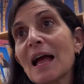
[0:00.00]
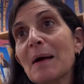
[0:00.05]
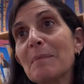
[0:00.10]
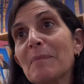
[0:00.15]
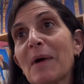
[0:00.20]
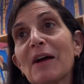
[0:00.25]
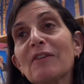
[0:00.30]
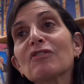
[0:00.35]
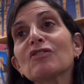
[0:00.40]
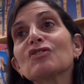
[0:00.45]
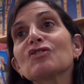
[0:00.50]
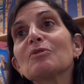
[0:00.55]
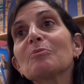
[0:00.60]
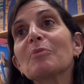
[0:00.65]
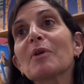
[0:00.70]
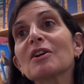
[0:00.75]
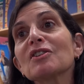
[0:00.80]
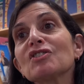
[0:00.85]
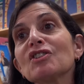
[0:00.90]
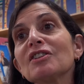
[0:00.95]
My first
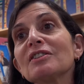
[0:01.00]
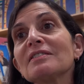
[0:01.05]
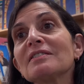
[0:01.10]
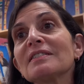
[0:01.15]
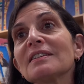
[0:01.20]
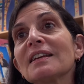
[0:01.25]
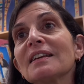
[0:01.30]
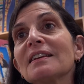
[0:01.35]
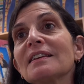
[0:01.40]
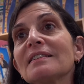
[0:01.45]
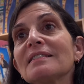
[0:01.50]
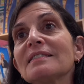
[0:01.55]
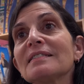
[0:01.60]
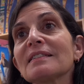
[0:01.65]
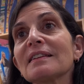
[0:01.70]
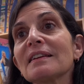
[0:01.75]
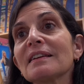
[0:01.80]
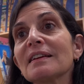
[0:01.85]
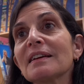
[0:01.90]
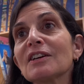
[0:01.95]
impressions: it is
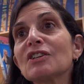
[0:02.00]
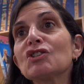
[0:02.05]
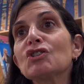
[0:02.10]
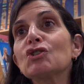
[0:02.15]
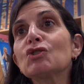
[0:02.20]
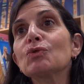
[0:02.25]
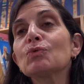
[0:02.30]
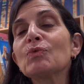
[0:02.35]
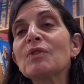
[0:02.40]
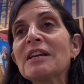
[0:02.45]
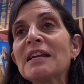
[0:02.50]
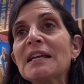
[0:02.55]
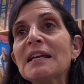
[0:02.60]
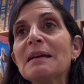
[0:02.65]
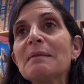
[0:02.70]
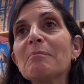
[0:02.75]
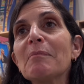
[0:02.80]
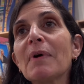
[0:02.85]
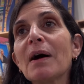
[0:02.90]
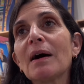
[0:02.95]
a
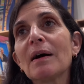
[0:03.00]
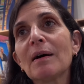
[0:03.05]
dream